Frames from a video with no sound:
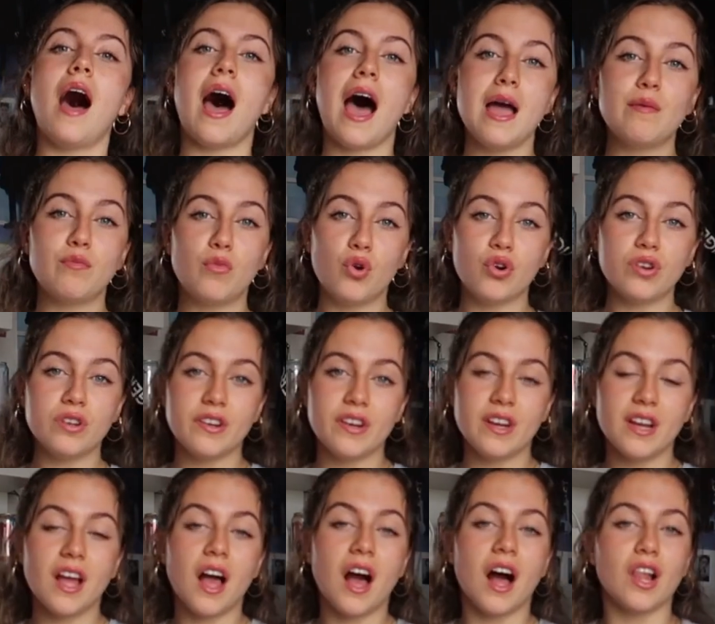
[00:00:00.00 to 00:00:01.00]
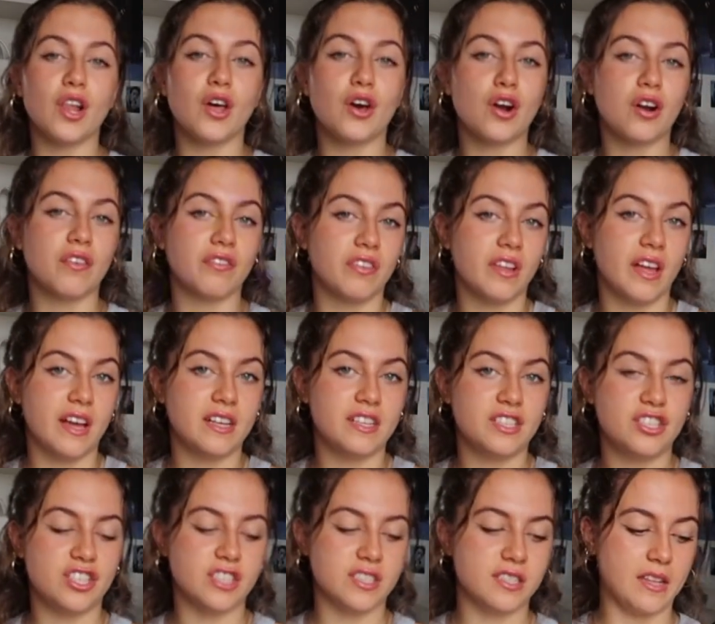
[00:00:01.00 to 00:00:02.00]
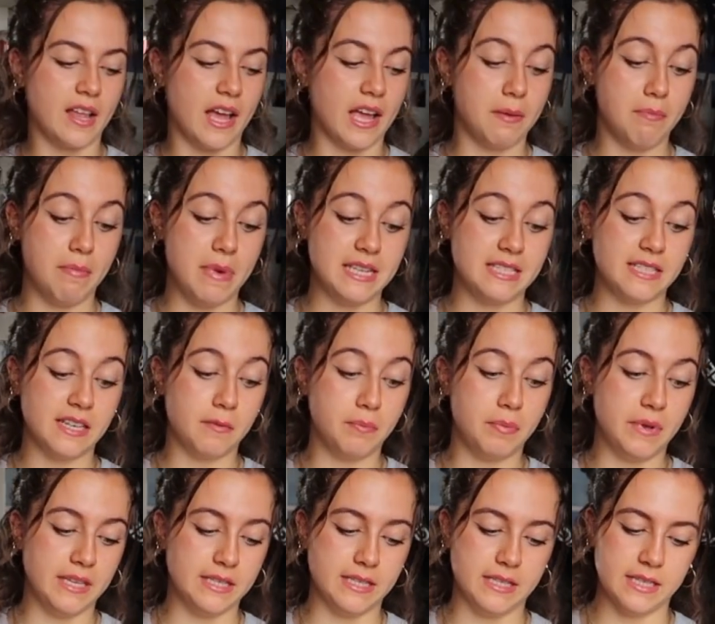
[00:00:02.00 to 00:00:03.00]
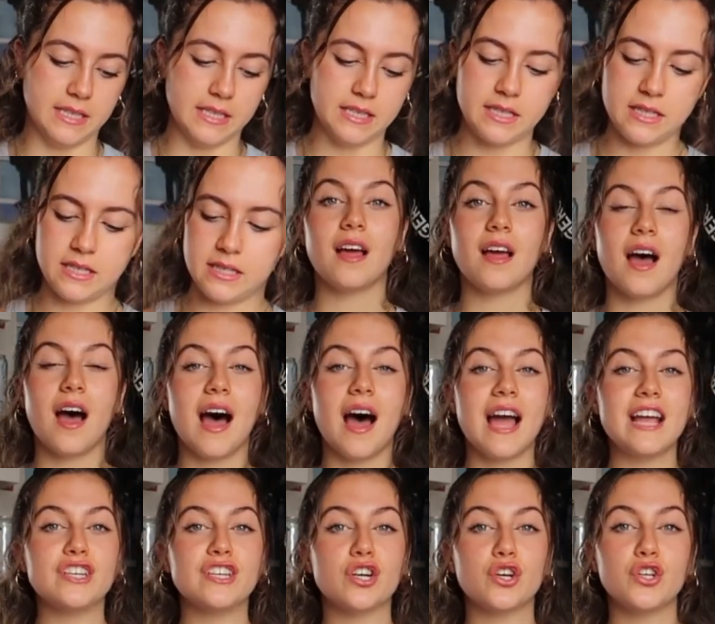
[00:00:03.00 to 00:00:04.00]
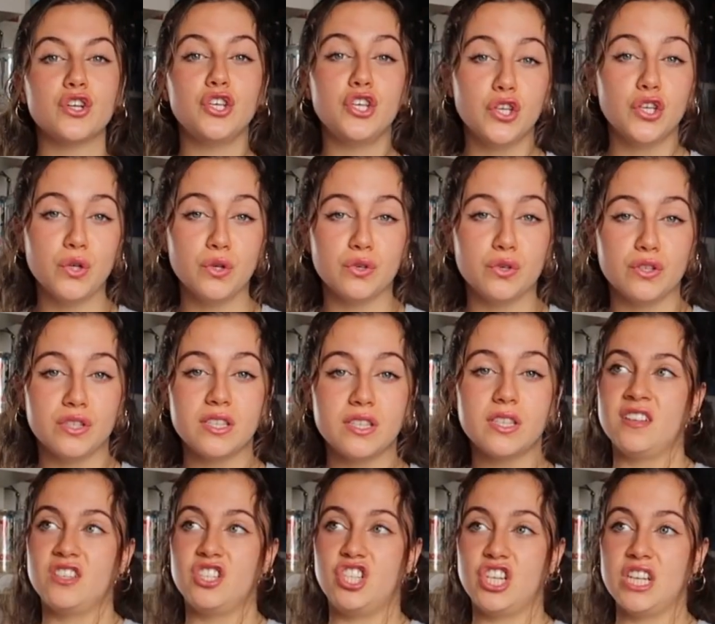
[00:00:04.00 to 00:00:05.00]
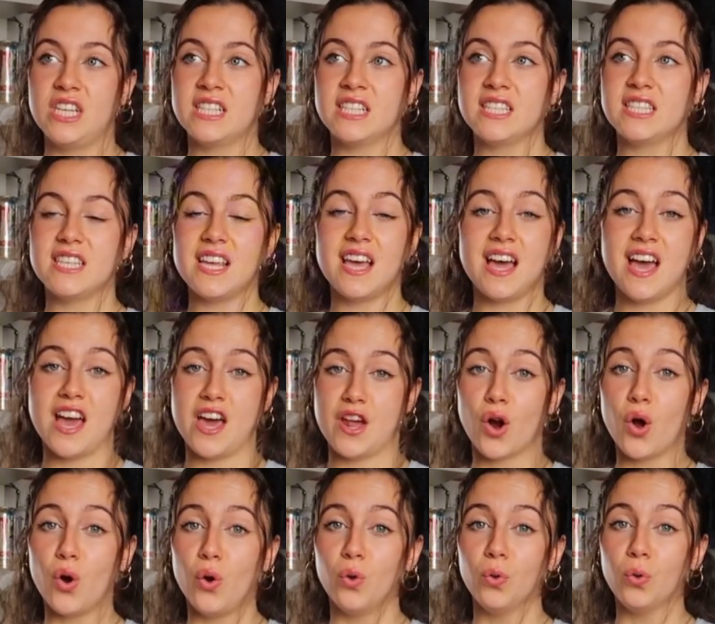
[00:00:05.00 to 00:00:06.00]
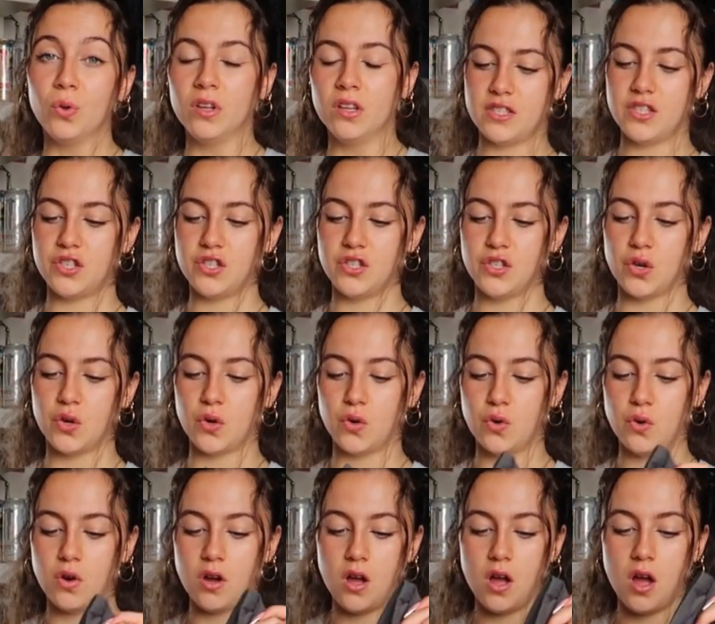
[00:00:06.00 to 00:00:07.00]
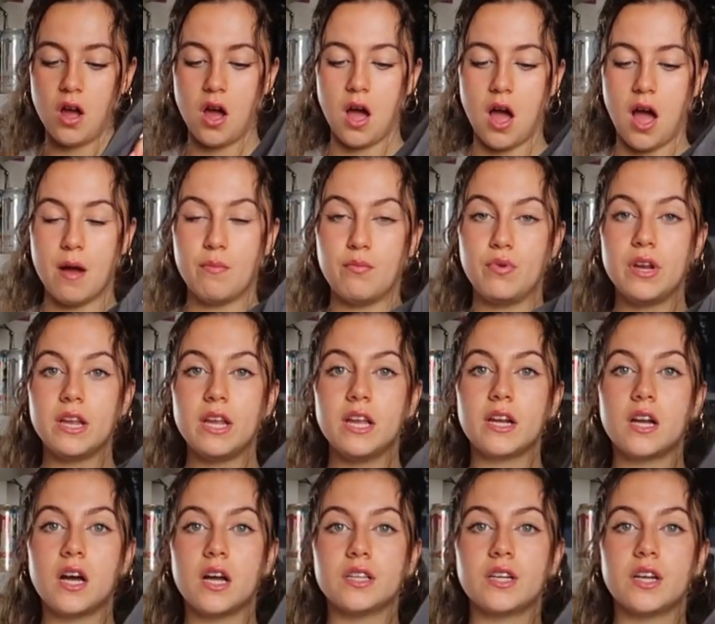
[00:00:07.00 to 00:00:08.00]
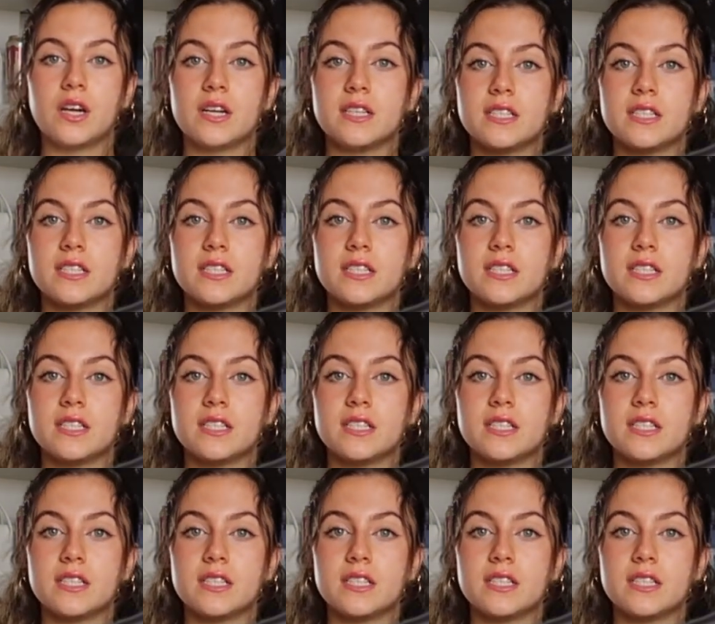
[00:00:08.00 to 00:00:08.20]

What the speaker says: I'm ordering a lot of like just like basic pieces. I don't use jeans at all, so I bring another